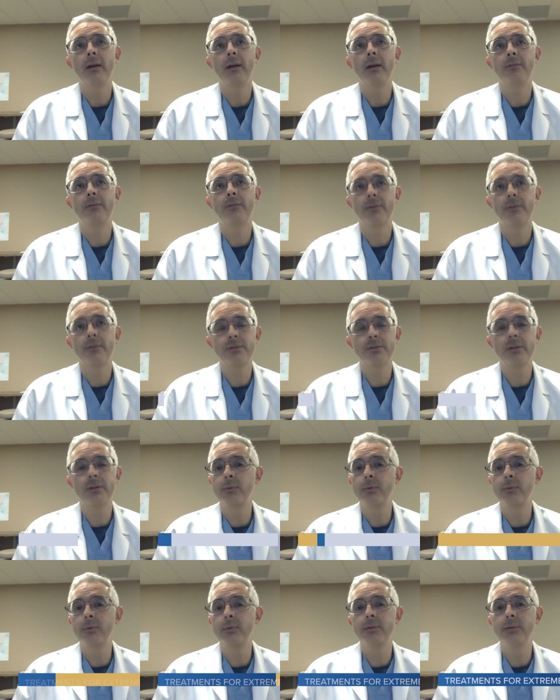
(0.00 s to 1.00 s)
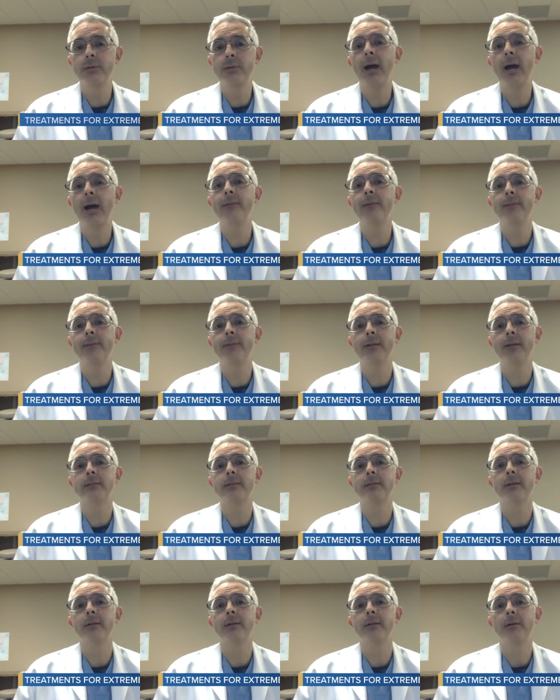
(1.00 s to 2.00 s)
And unfortunately, we don't have
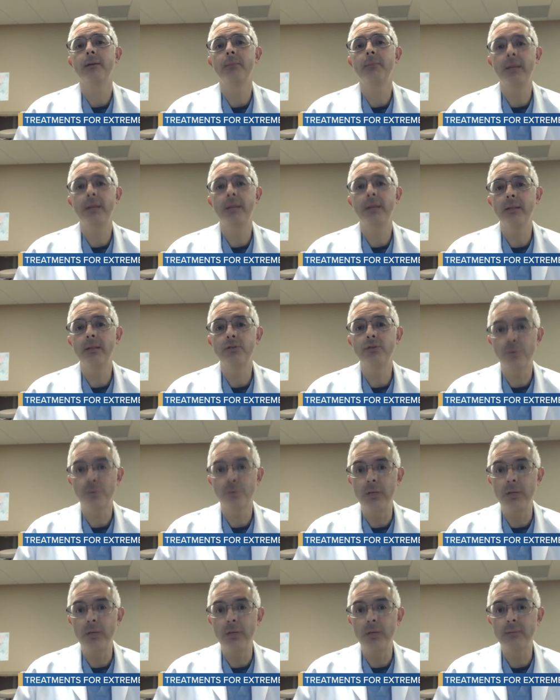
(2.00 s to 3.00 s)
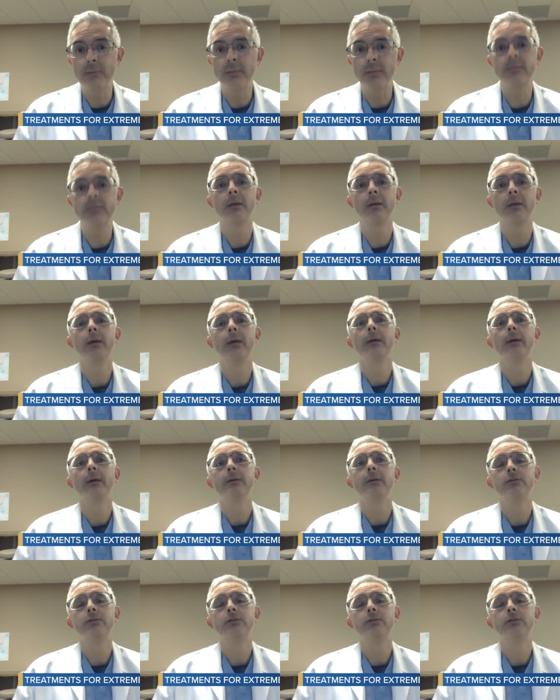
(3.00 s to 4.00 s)
that many treatments.
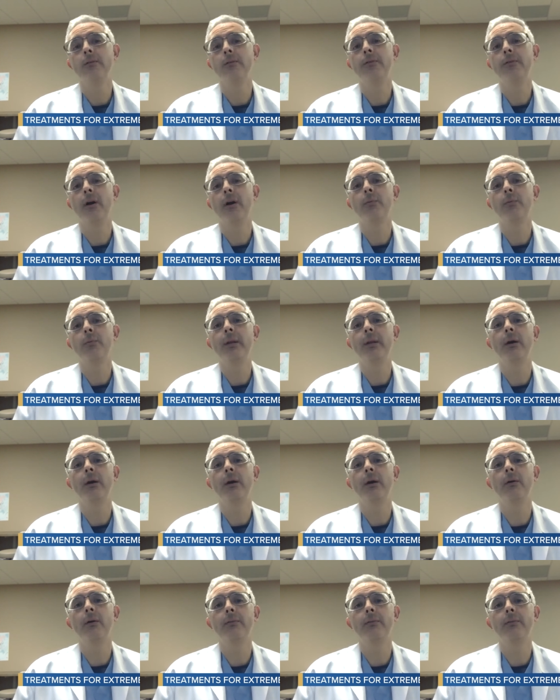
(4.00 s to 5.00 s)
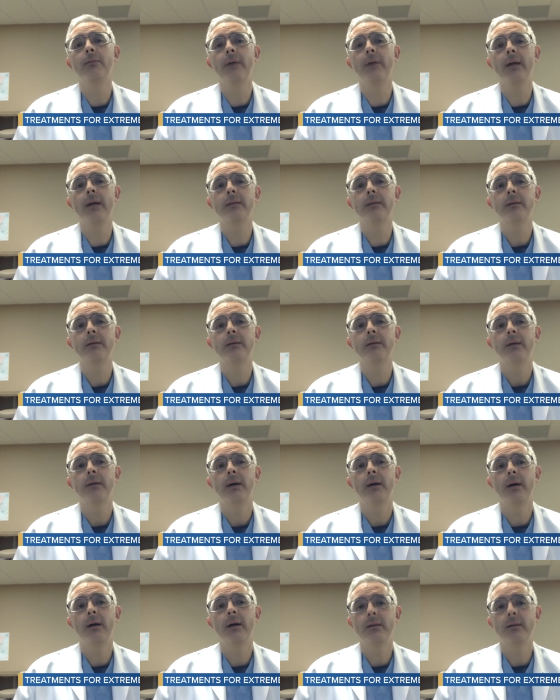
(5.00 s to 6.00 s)
So far, we know that
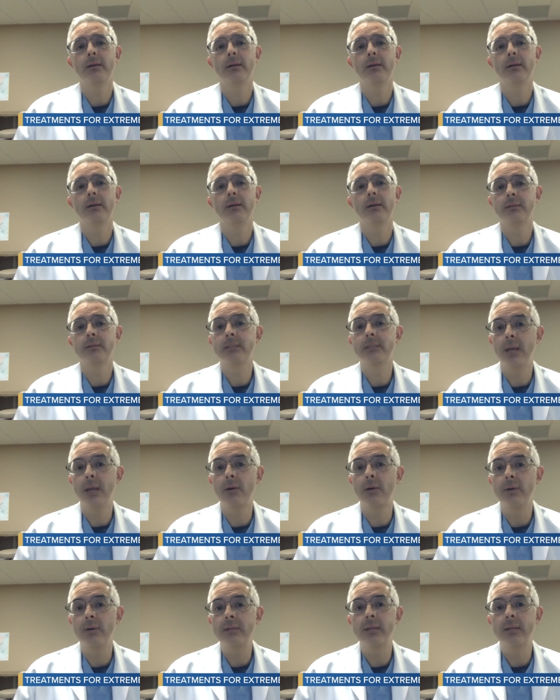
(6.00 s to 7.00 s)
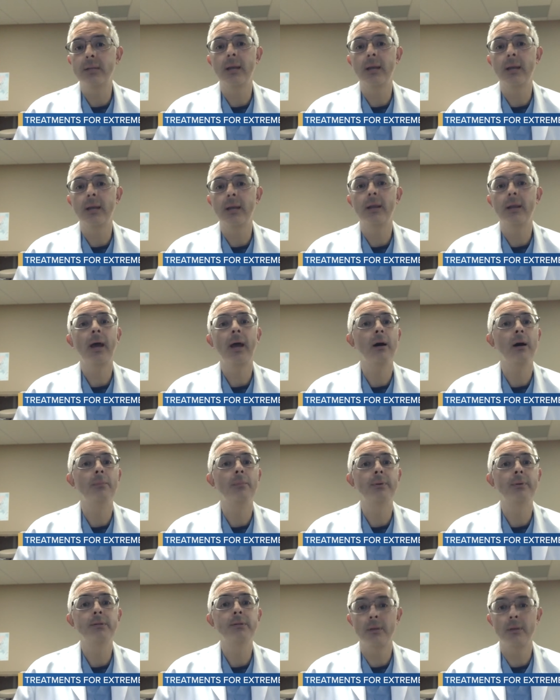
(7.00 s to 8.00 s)
uh, steroids can
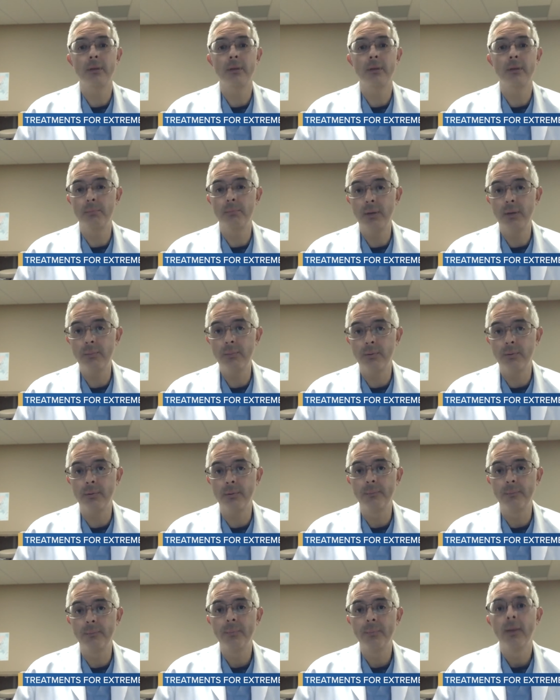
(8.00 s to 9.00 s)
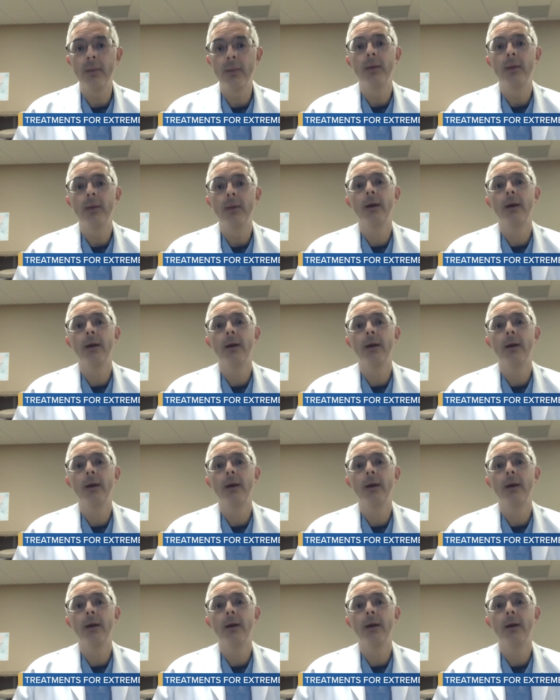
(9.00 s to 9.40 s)
help some people,